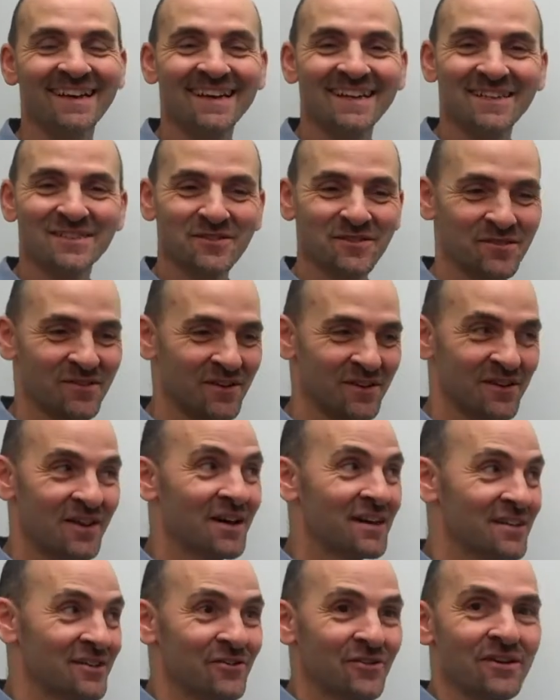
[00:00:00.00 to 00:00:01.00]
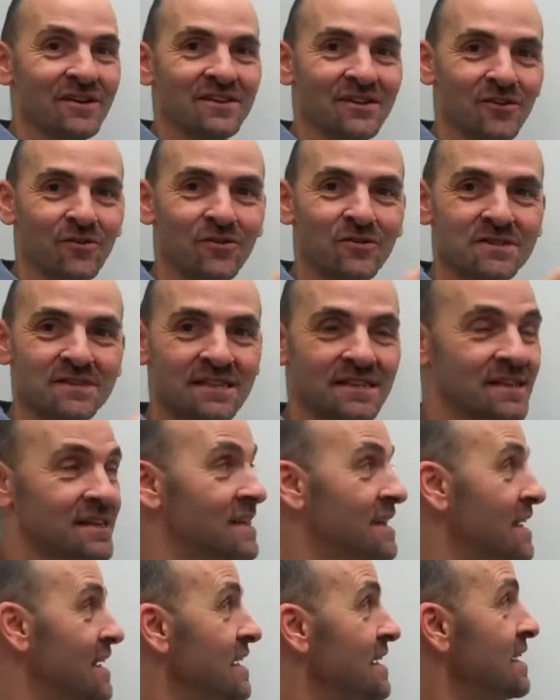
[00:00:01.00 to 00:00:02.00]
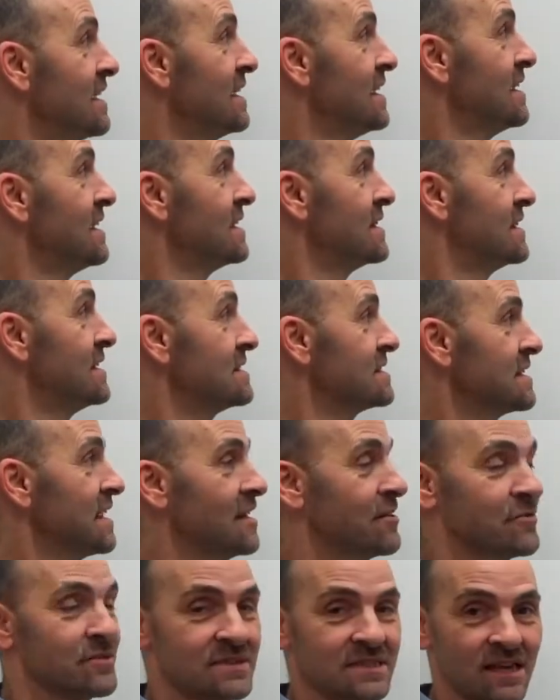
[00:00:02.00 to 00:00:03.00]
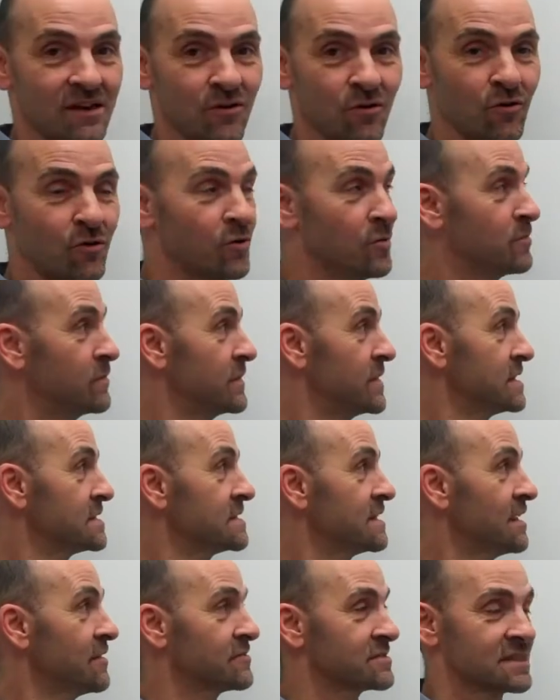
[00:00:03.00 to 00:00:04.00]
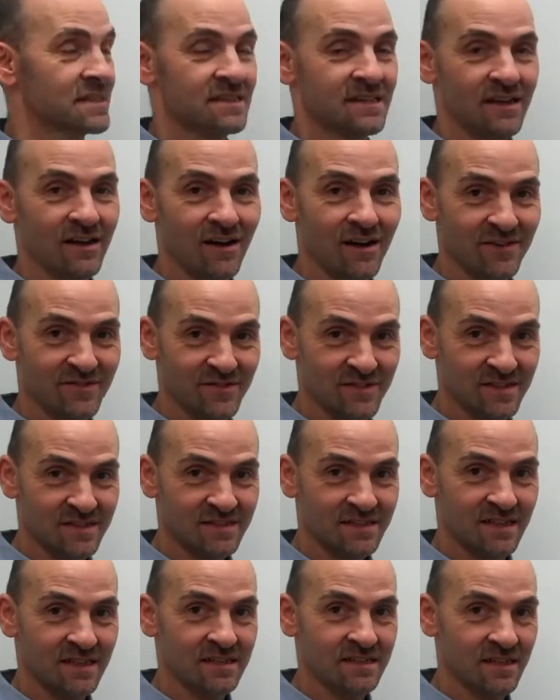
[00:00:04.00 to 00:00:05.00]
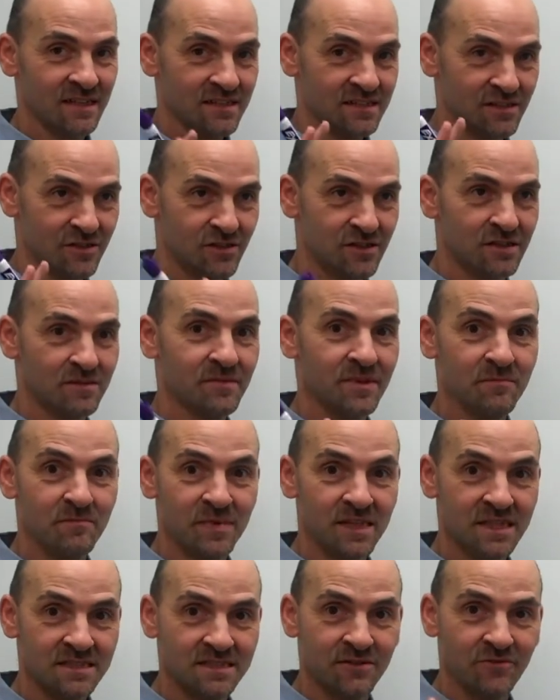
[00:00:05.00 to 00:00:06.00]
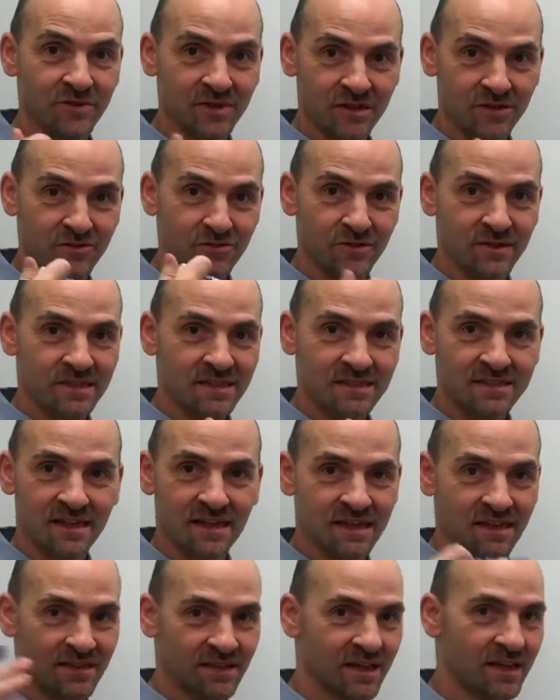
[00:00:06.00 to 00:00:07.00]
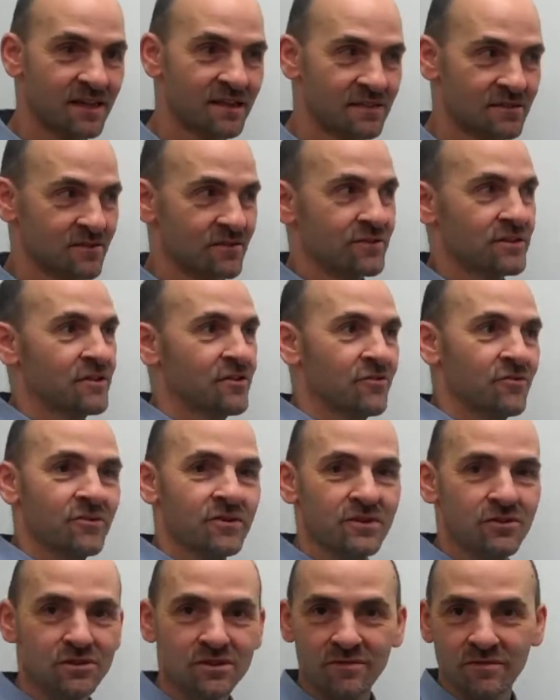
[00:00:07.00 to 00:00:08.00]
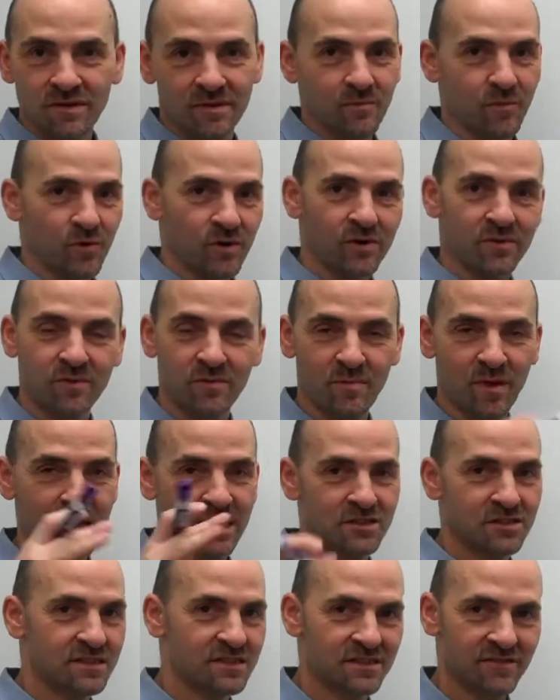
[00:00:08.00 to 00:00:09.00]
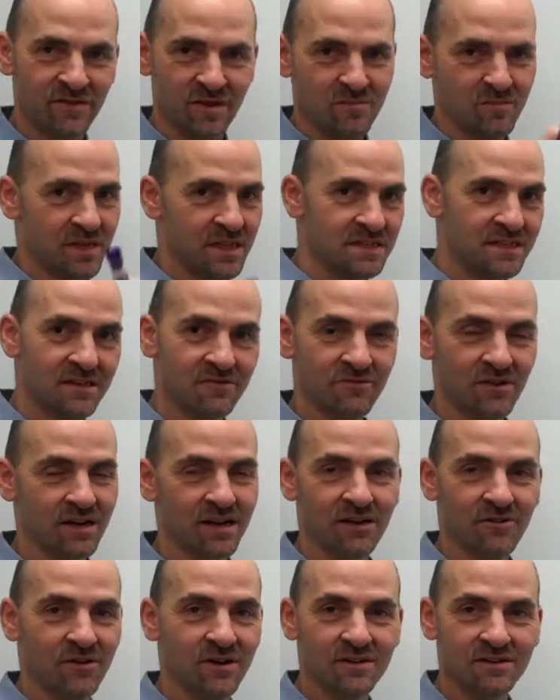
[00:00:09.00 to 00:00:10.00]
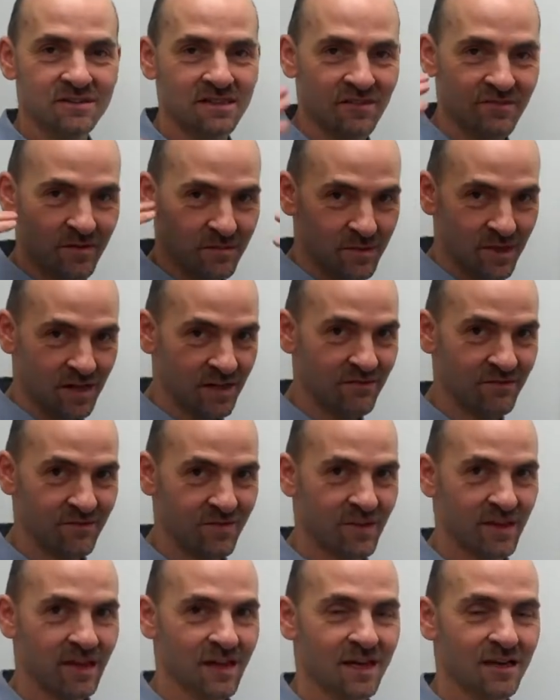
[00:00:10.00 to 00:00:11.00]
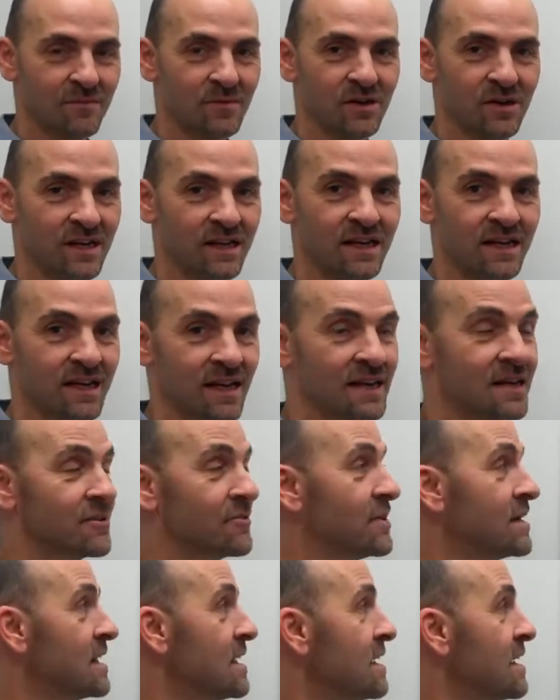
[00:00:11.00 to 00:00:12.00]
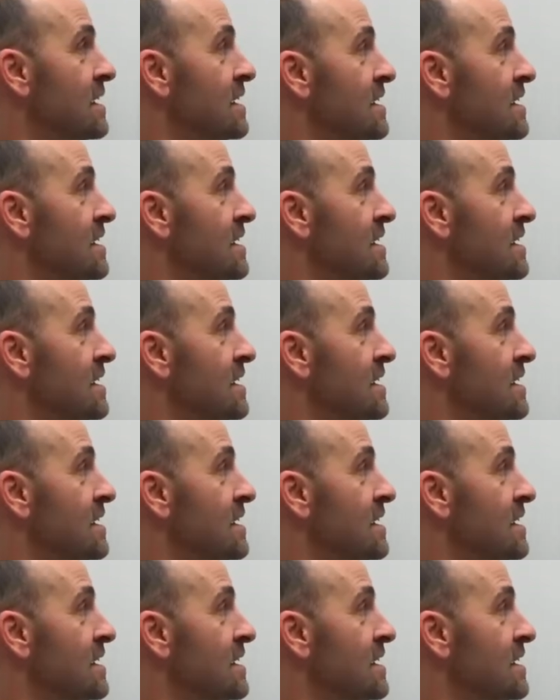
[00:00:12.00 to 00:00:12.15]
So a lot during the course of the day. This day I was at home, this day I was at the office. And it's good to be busy when you're doing this kind of thing. So, you know, usually when I'm working with patients, if I'm busy and running around and stuff, I'm not even thinking about eating anyway.